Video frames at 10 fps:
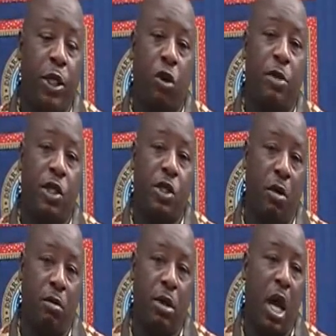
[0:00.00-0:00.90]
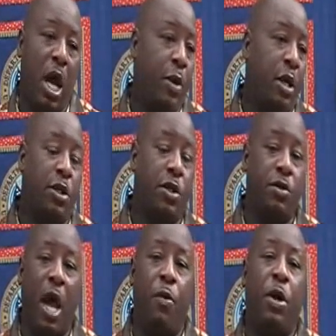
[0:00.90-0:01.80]
we stream the show. Now, how are we going to
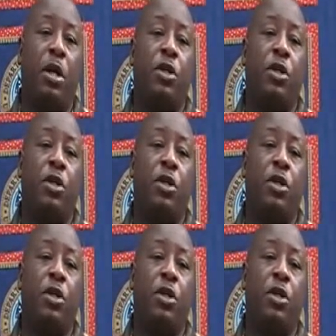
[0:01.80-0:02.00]
do that?